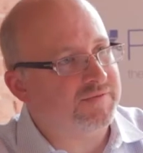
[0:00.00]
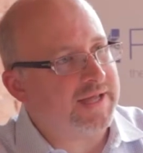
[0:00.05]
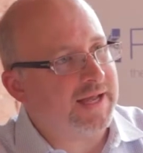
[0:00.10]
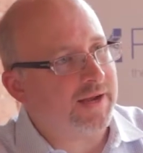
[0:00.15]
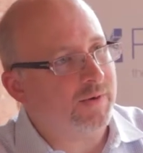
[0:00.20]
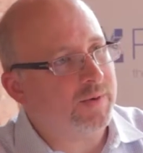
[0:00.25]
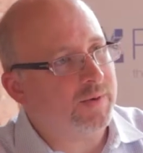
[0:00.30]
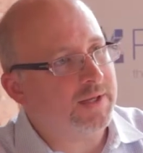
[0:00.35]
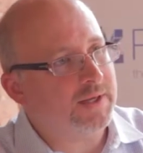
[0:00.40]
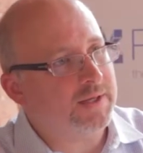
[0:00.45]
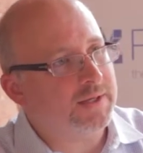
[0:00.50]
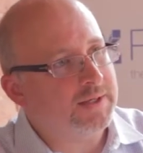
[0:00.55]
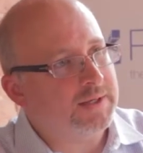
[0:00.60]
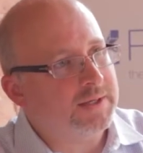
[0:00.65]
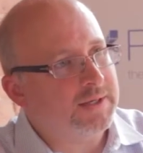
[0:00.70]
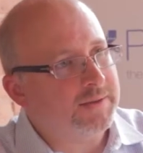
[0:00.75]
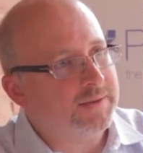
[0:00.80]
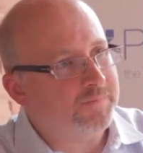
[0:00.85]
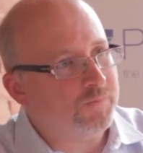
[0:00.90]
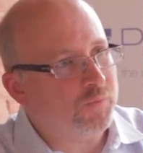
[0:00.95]
the equity
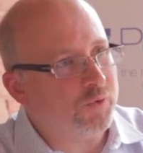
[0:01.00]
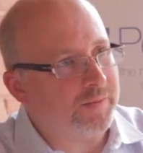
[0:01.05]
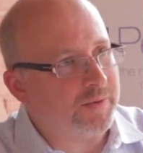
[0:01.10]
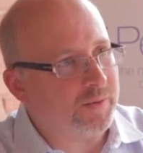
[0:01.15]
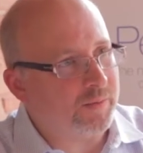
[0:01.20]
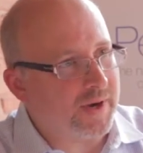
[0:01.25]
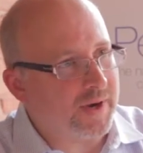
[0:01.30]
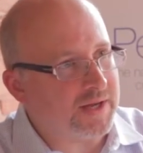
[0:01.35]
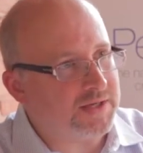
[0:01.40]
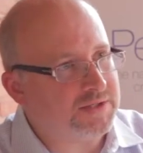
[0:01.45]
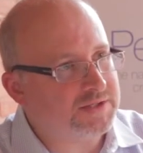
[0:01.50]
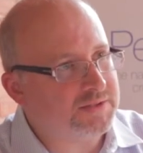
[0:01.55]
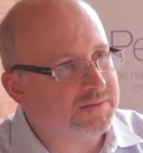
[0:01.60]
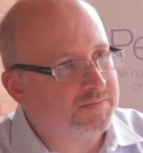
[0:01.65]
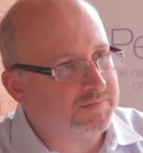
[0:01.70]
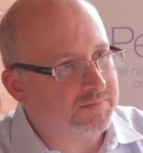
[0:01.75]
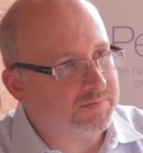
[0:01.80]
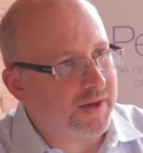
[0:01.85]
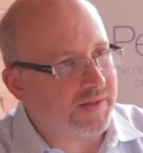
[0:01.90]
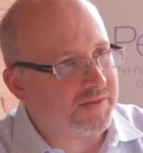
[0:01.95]
will be
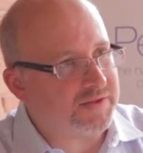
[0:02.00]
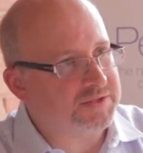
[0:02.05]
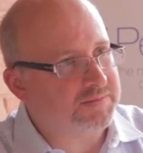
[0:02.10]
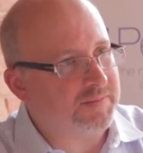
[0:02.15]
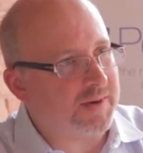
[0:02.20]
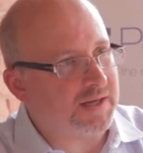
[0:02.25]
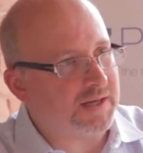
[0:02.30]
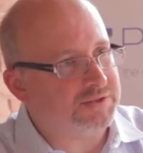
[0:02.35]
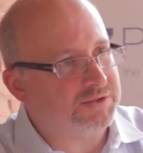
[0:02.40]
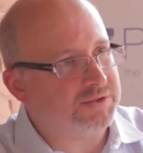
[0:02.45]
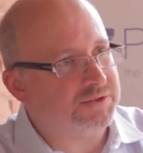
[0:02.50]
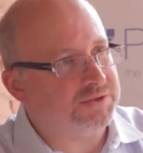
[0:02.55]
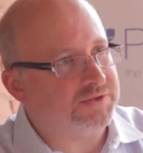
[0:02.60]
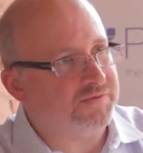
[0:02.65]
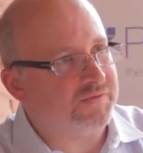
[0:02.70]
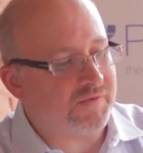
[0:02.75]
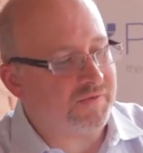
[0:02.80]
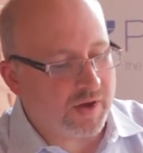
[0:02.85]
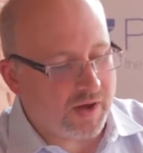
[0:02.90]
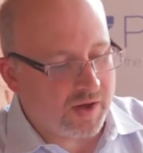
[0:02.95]
raised by the sponsors of
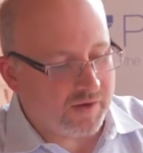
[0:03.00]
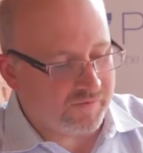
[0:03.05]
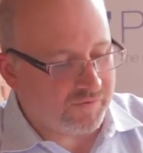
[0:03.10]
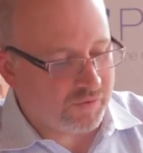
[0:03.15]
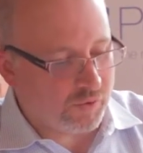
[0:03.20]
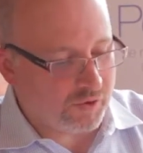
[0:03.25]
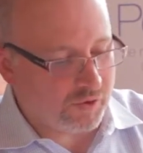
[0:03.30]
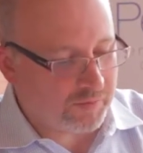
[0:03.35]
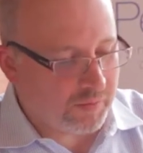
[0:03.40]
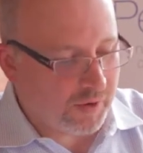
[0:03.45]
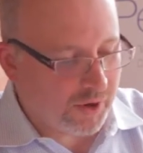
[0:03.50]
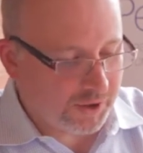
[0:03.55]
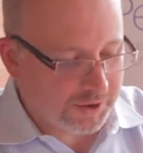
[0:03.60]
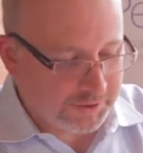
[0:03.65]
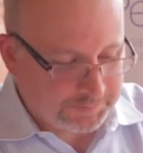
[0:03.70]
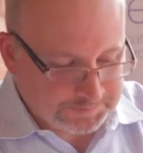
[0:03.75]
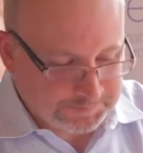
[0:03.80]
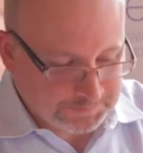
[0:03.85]
Rothbart.